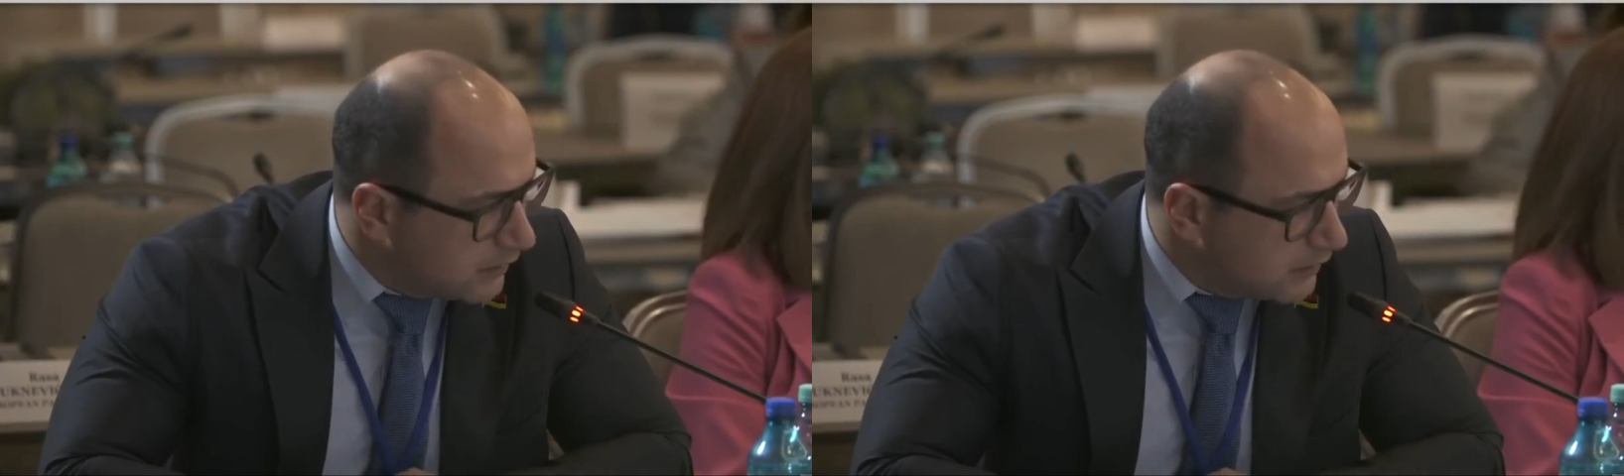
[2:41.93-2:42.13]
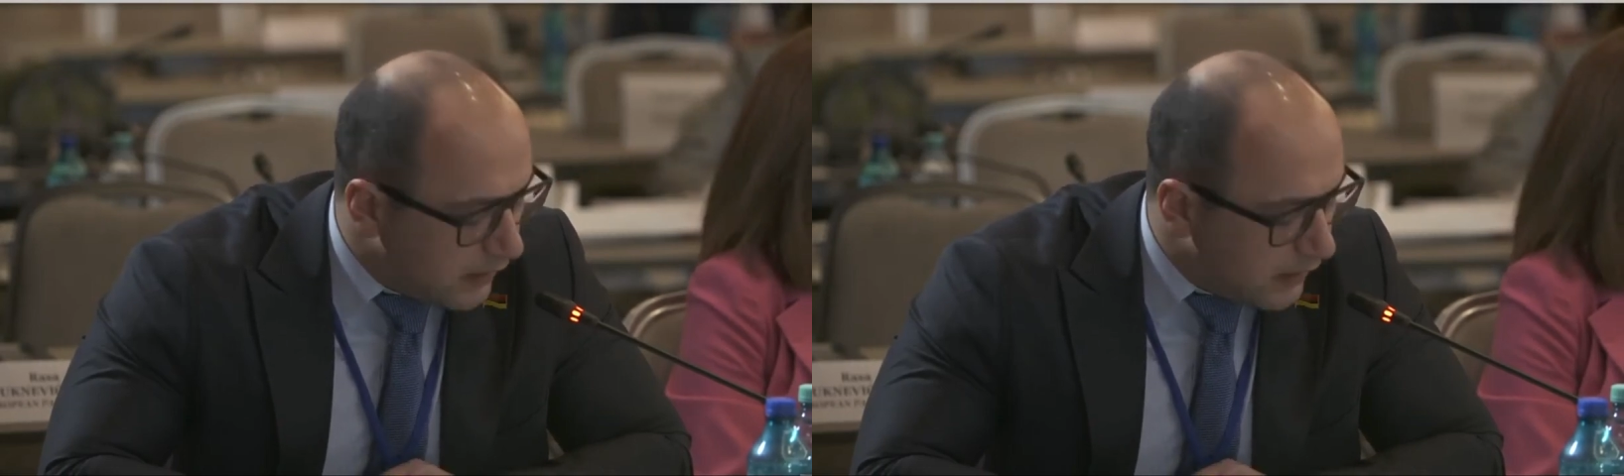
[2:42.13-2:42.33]

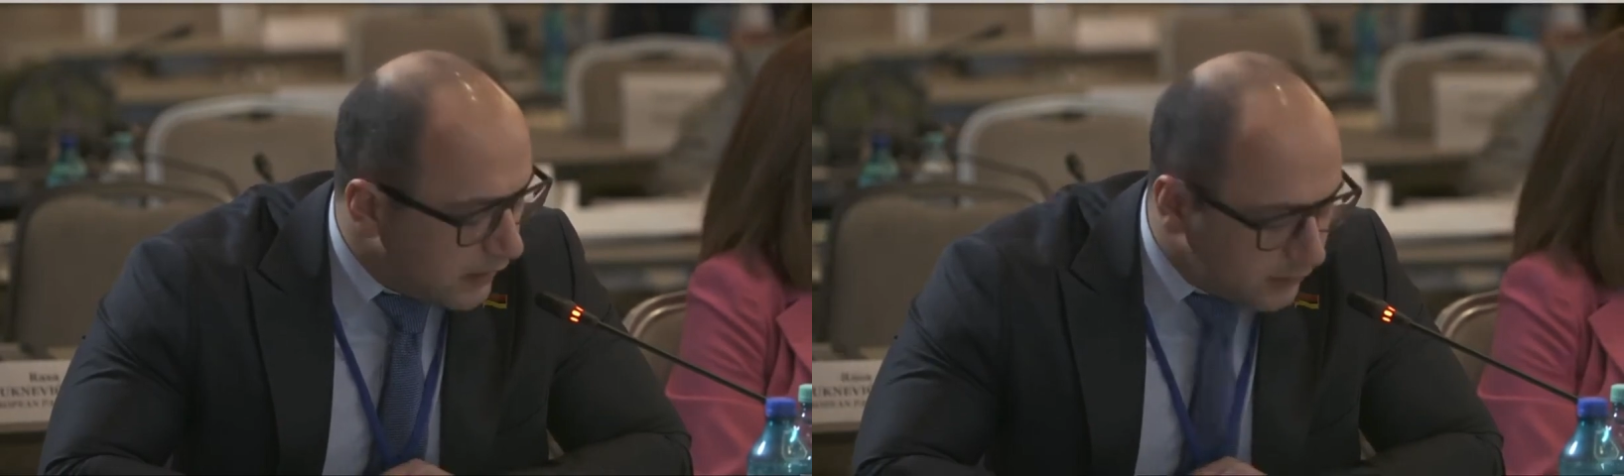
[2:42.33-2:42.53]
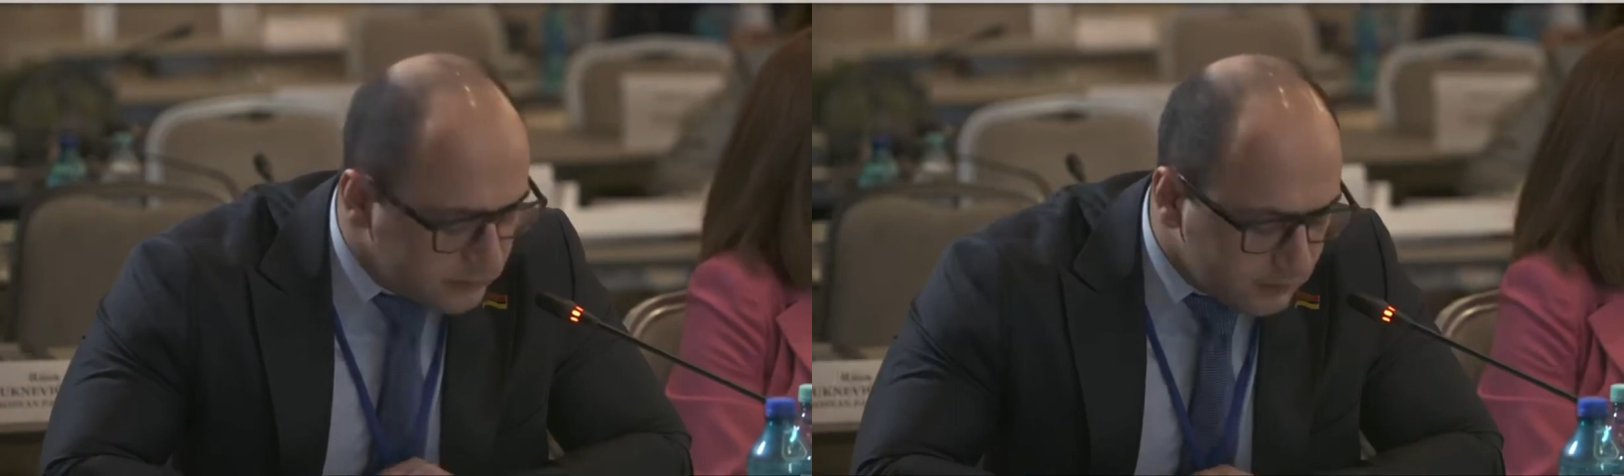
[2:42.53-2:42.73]

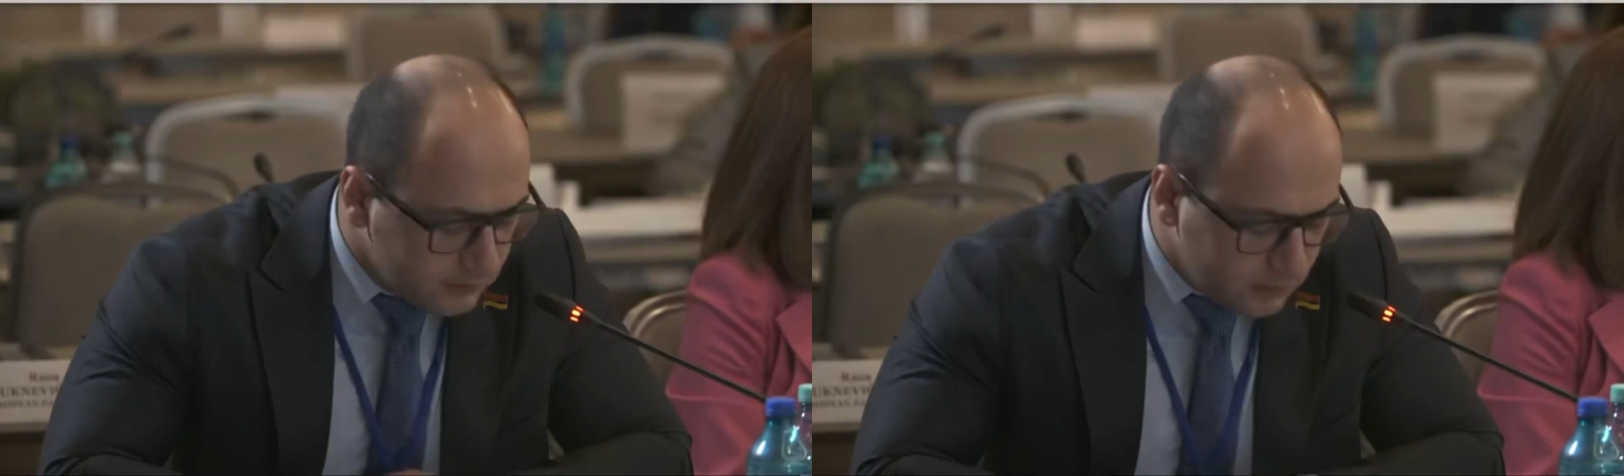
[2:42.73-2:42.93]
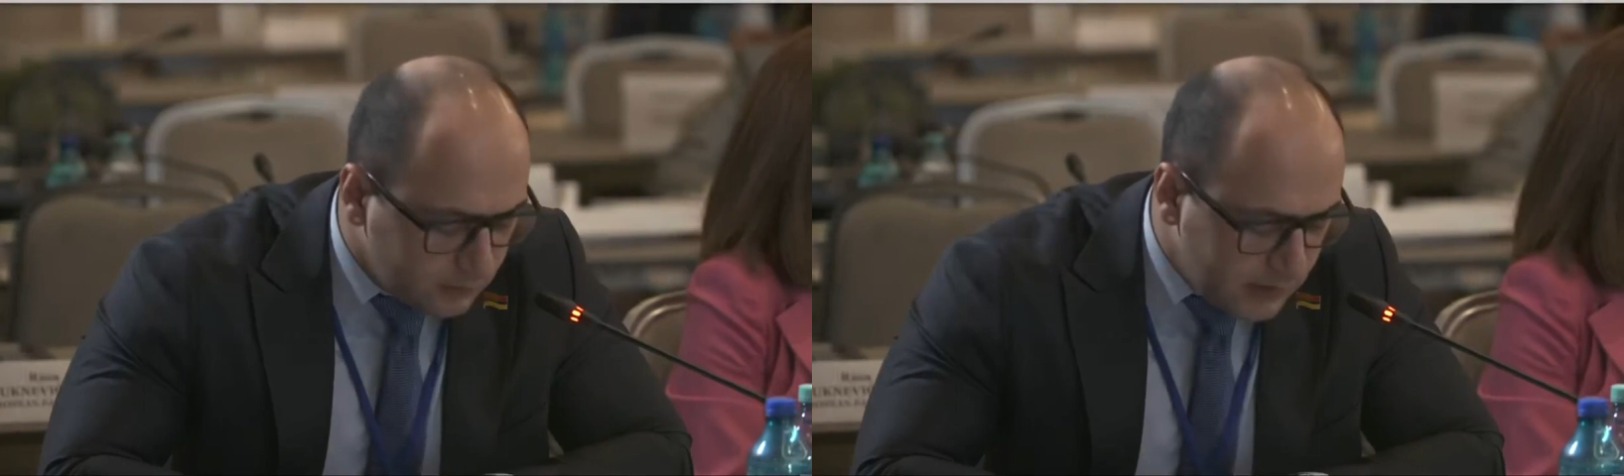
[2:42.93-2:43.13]
conducted
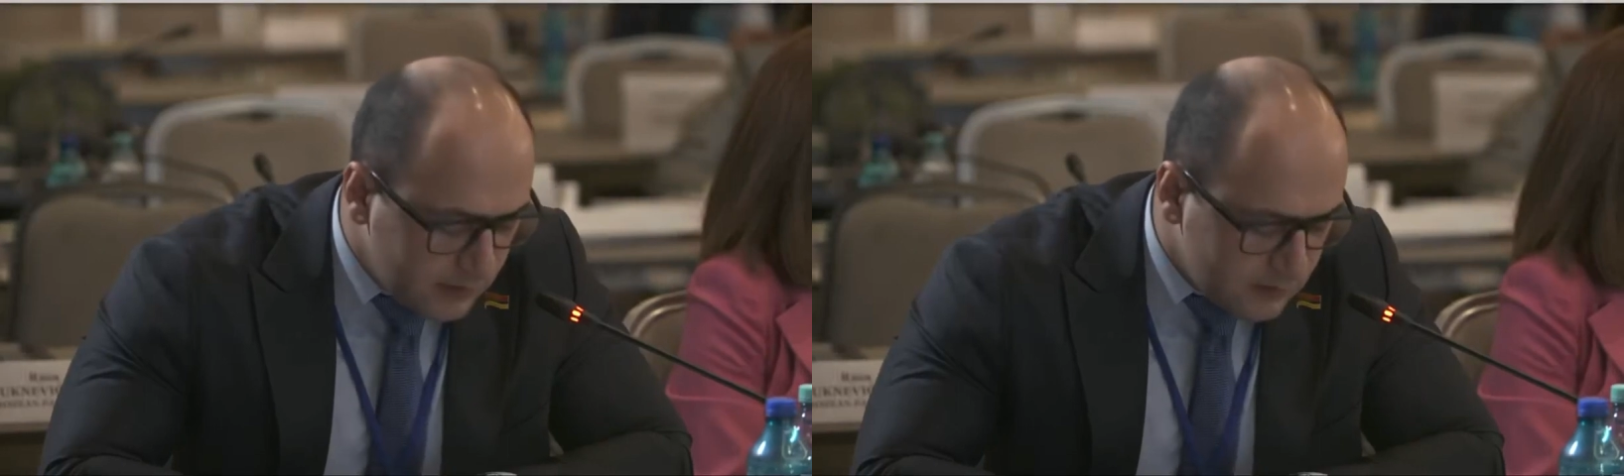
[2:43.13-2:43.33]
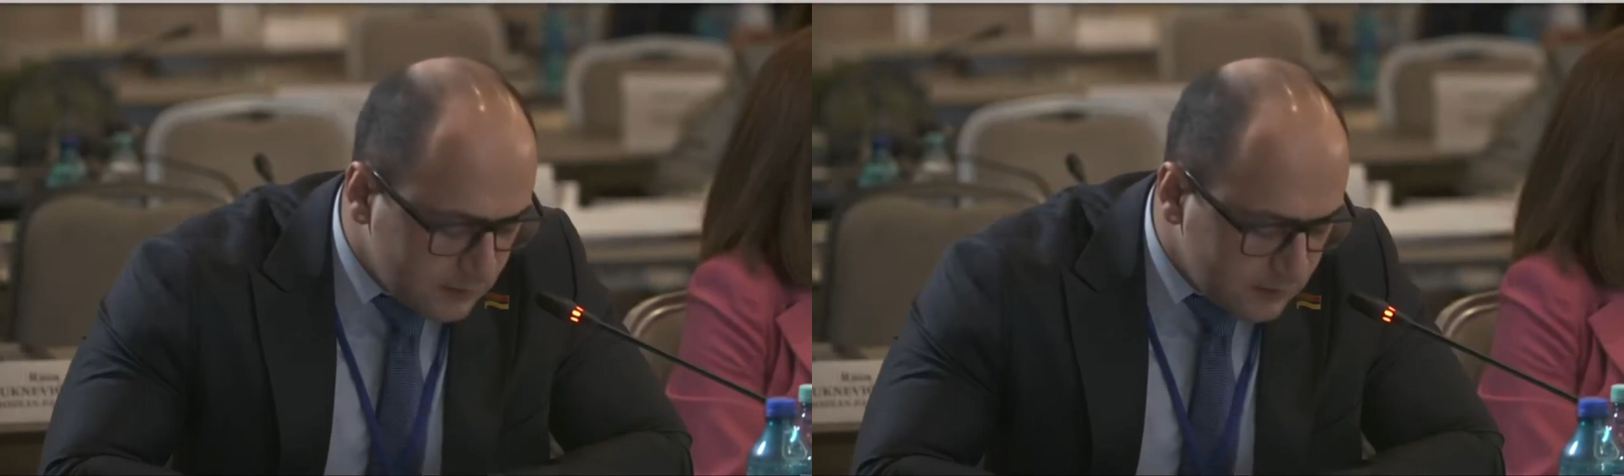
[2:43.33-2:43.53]
on the
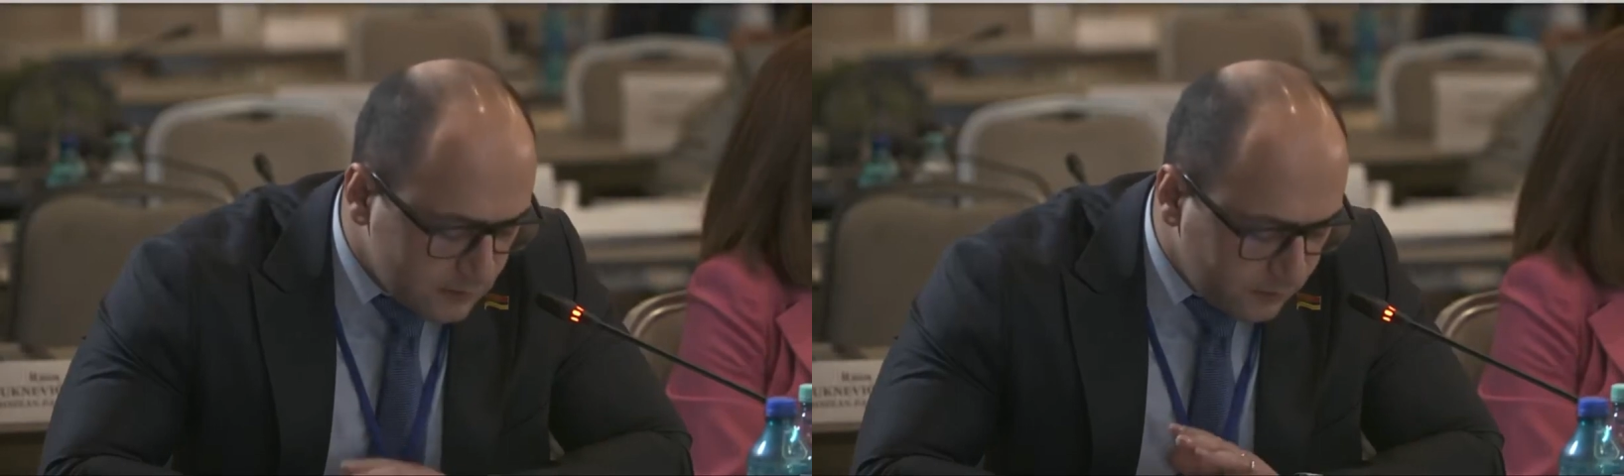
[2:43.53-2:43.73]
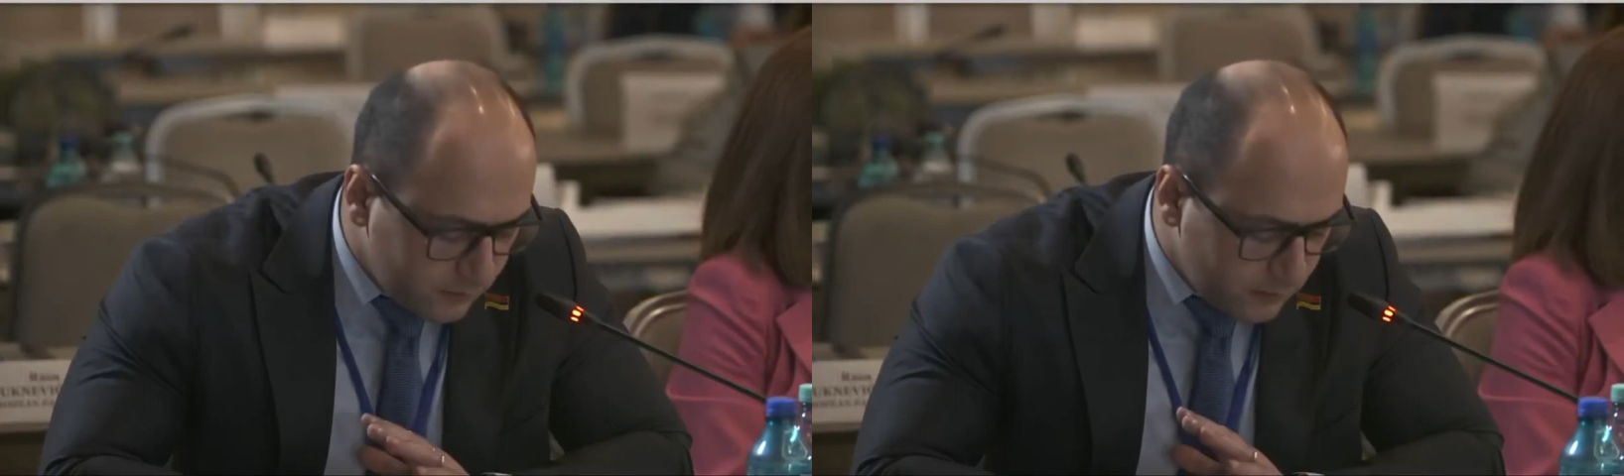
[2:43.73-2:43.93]
basis
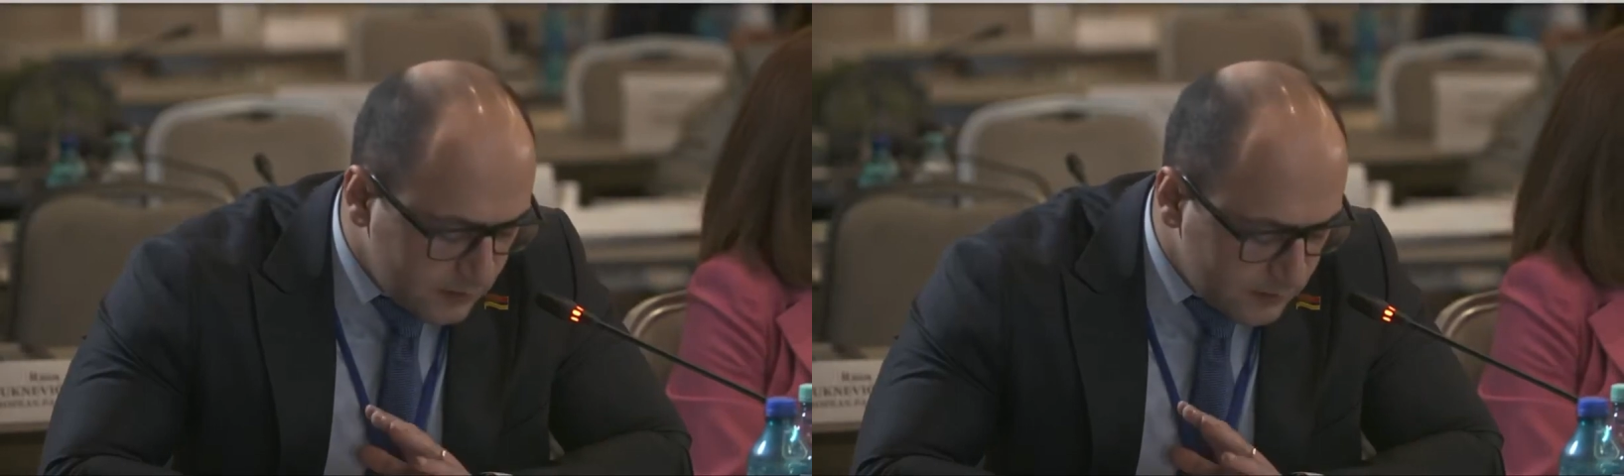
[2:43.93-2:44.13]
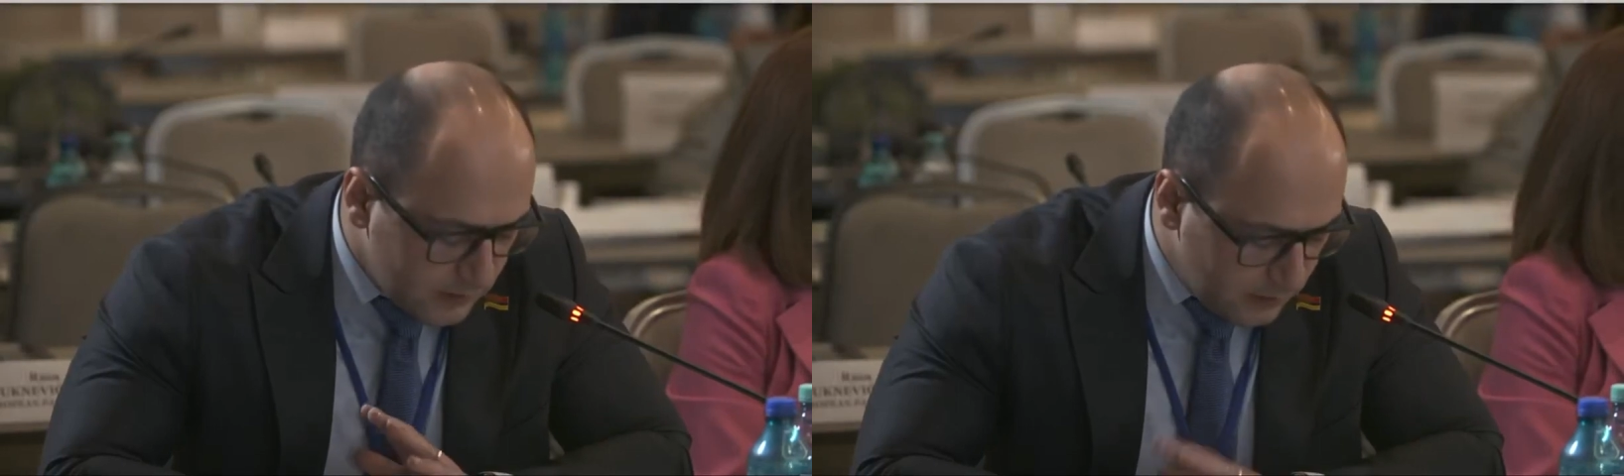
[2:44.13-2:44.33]
of OSCE